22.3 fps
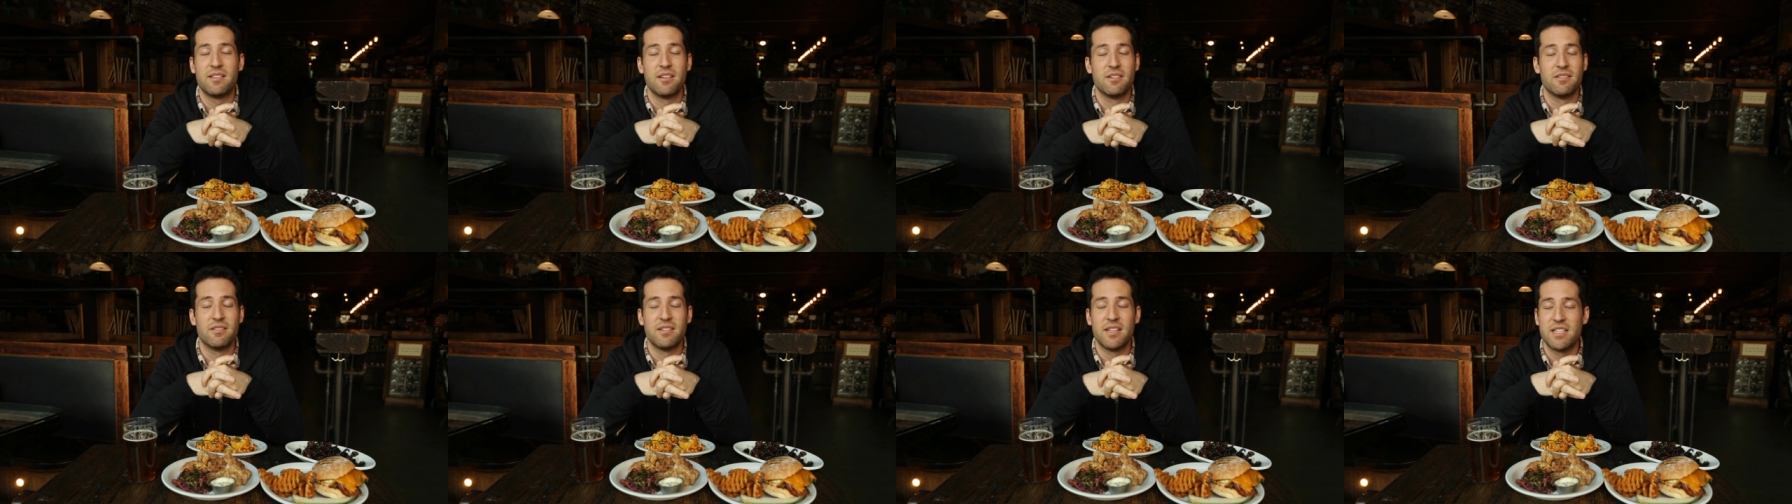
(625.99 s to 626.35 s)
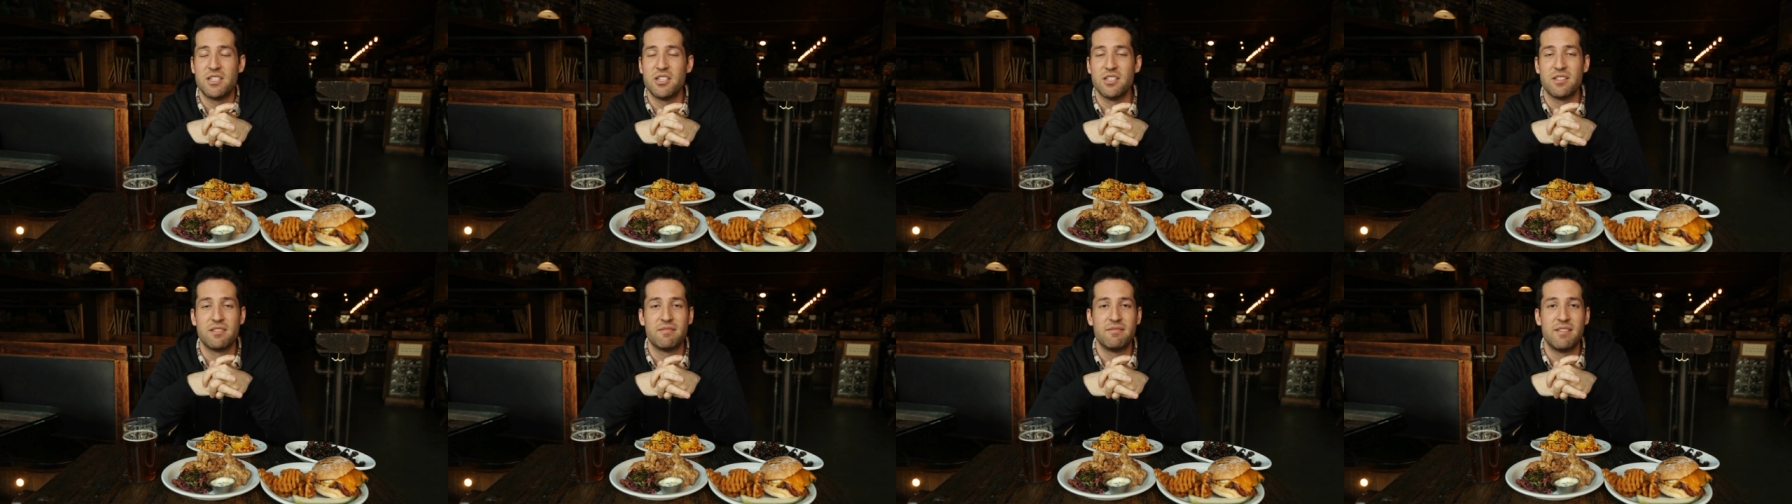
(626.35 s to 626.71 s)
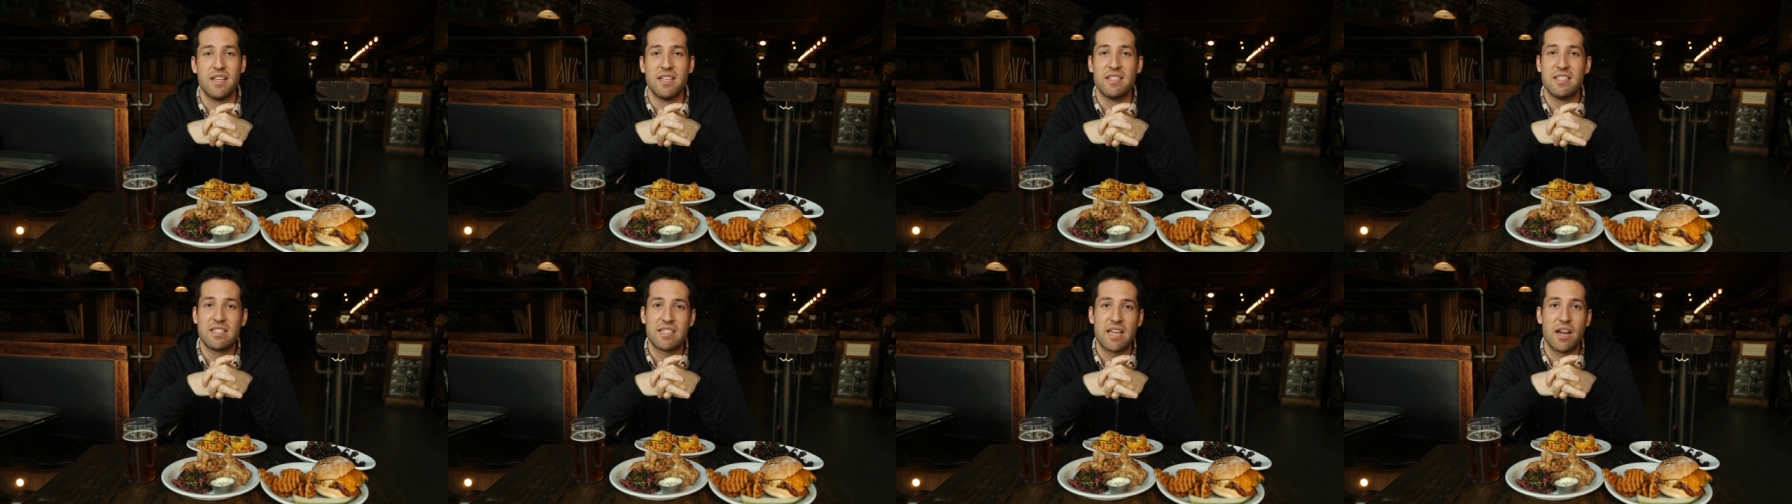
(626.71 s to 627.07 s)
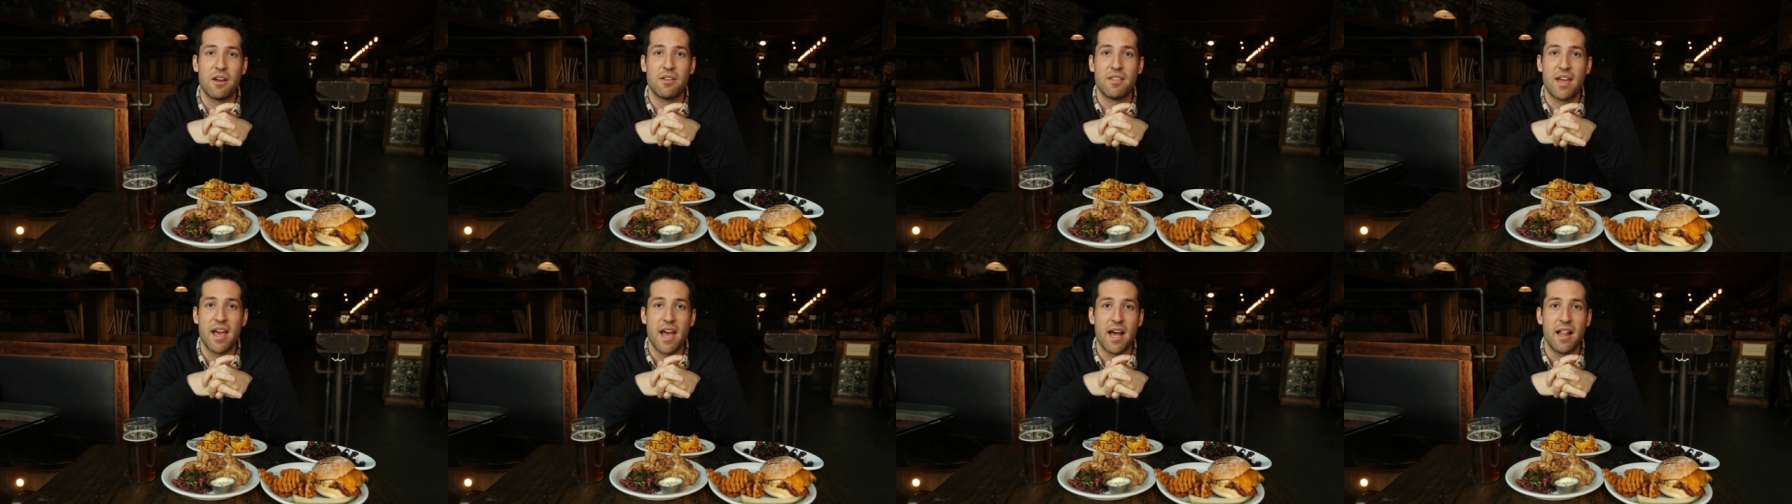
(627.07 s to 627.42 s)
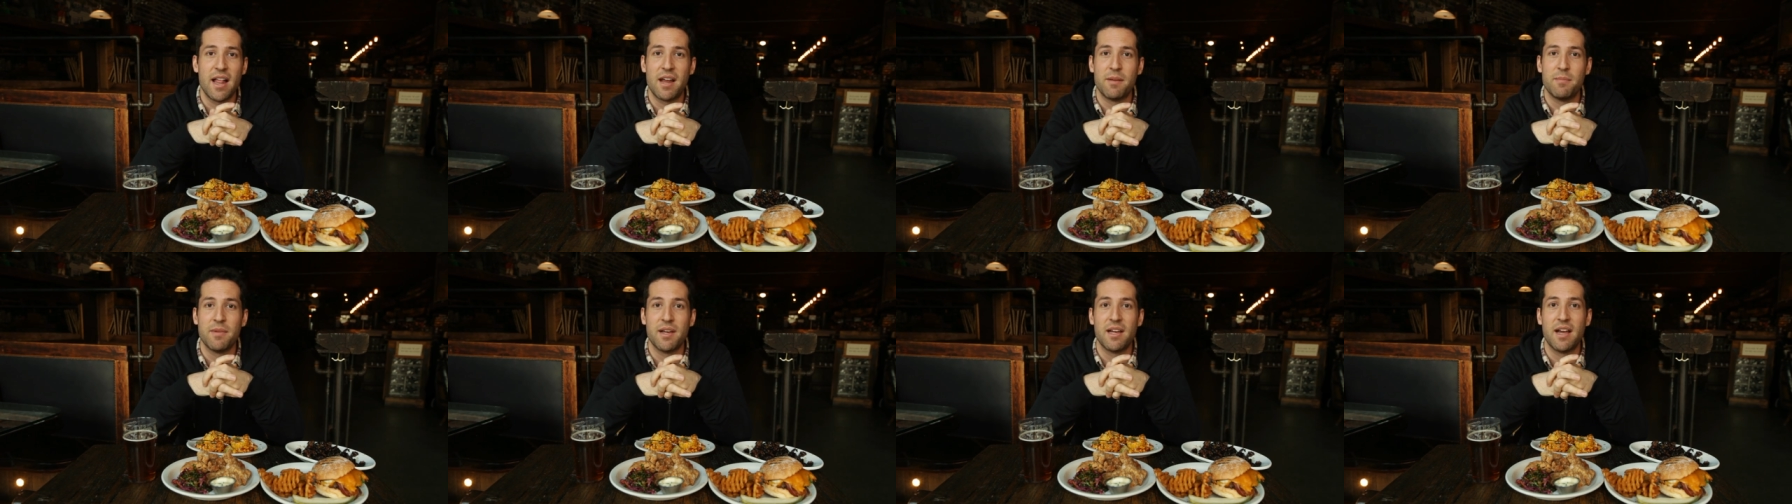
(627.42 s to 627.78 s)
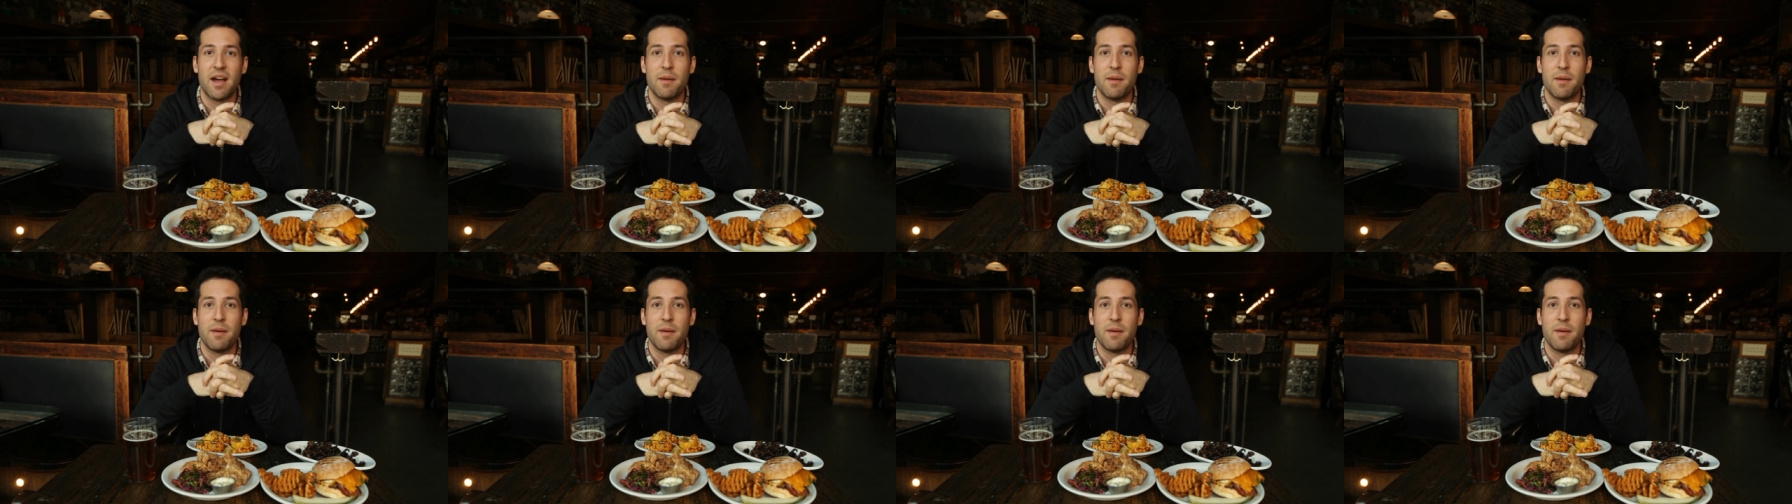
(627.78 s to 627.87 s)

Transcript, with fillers: They're I just, they scare the hell out of me.